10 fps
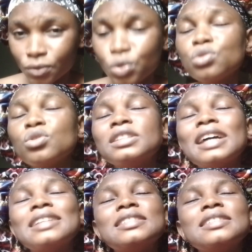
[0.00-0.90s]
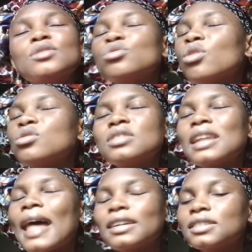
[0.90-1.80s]
Do you know that it's not
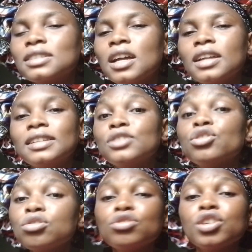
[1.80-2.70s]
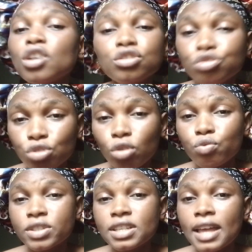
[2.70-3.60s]
like they don't joke
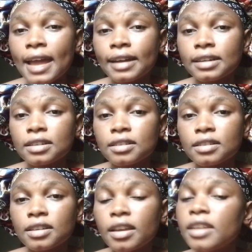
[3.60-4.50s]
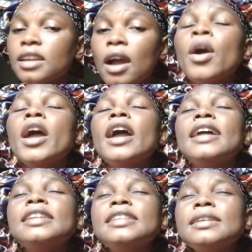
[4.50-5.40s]
with egg anyhow?
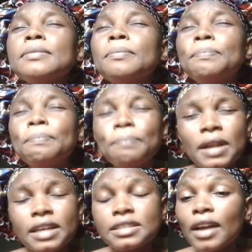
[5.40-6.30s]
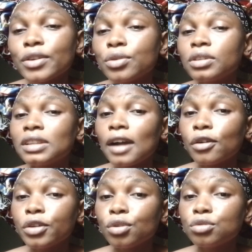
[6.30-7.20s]
Any place that they are
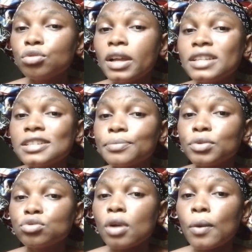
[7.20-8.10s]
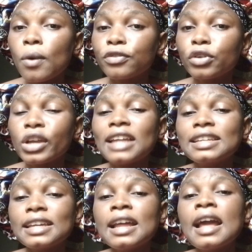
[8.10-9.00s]
going to do any spiritual work for you and
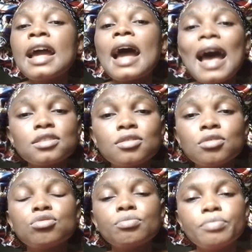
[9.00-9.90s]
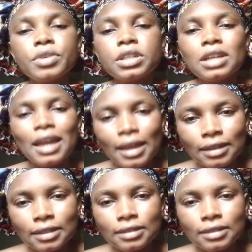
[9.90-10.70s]
they ask you to break egg,